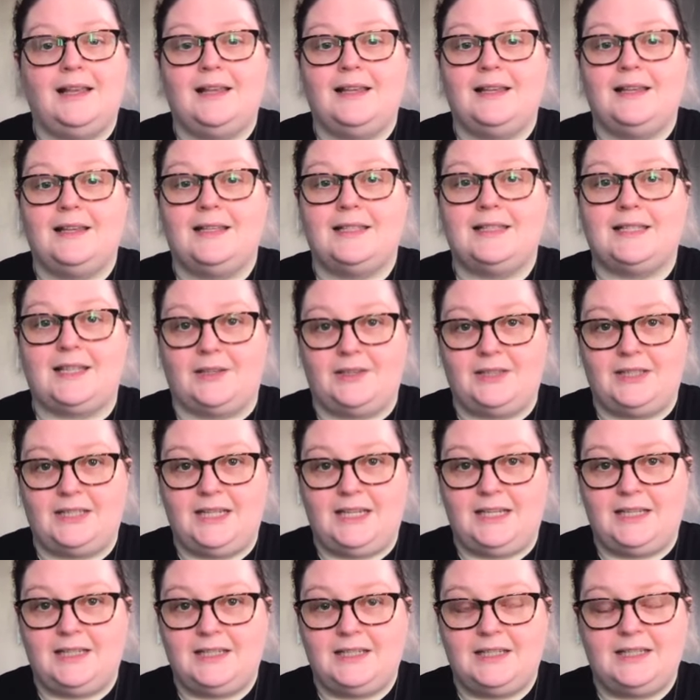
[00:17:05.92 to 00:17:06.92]

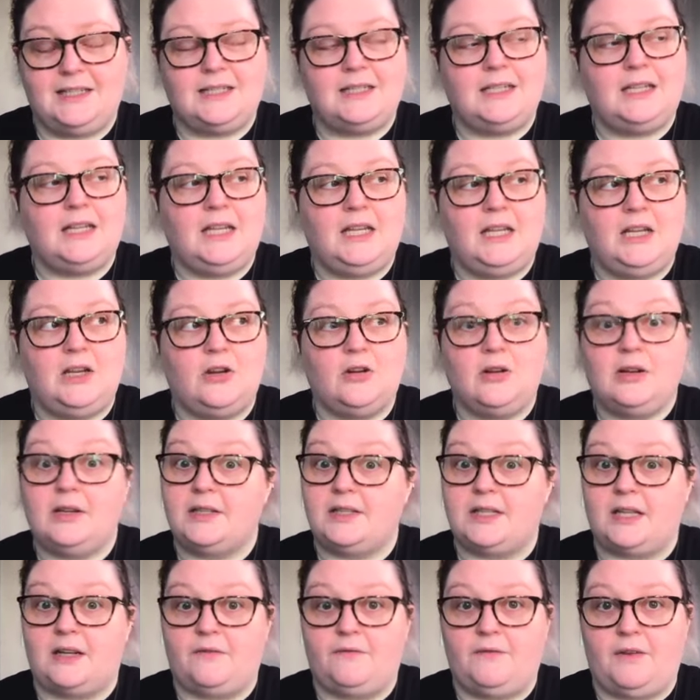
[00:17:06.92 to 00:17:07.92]
Celsius here
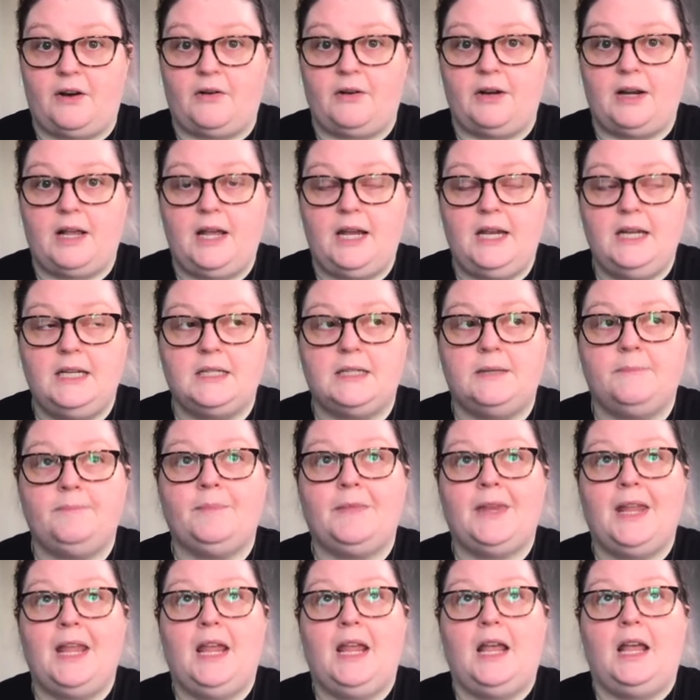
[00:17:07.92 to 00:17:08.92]
instead of Fahrenheit,
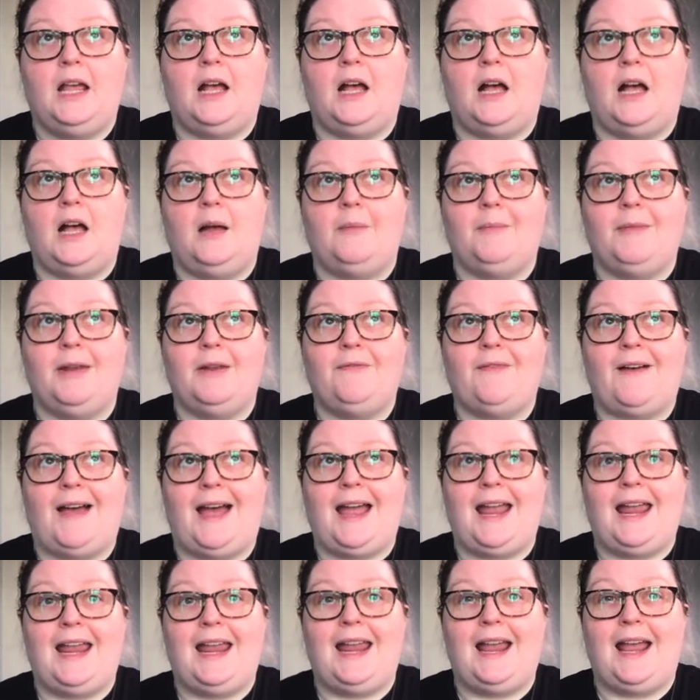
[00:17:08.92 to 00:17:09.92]
um, if
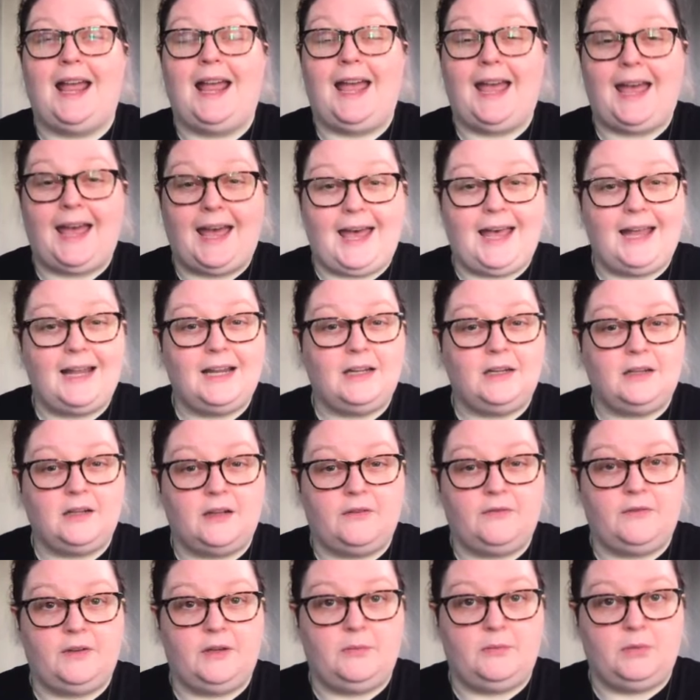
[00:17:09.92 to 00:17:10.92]
I had
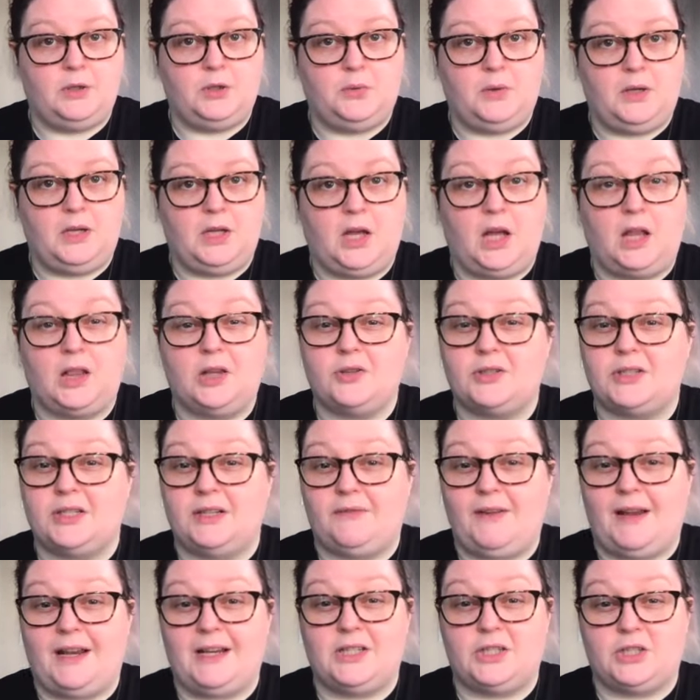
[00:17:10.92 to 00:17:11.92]
enough in between colors and
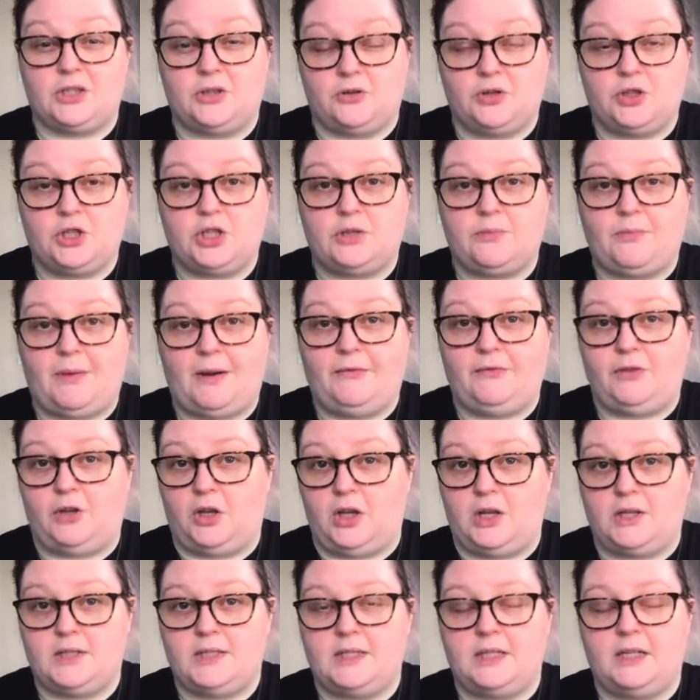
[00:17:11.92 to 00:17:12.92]
if I had searched my
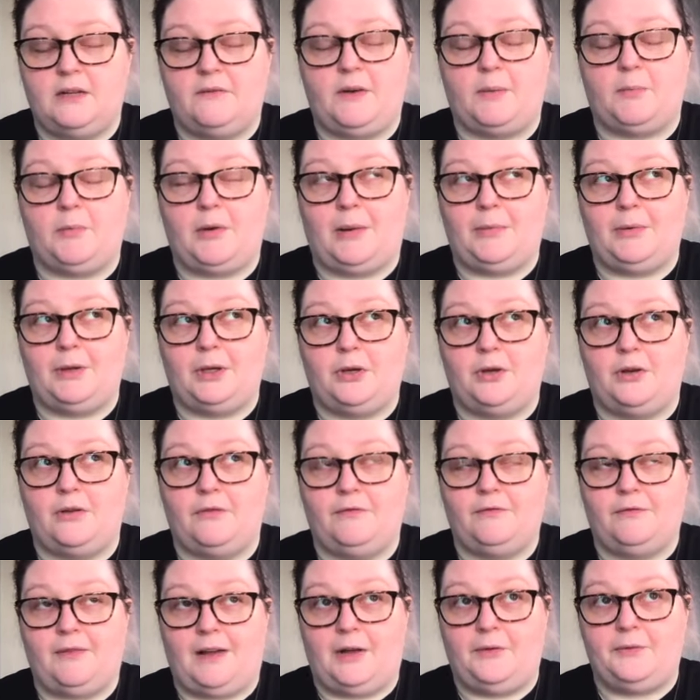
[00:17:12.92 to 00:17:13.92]
floss enough, I probably could have
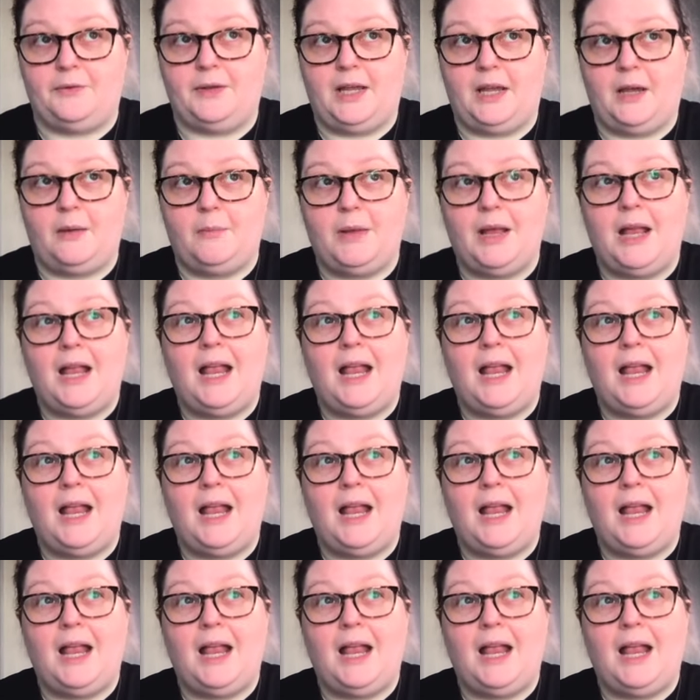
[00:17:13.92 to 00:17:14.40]
found them.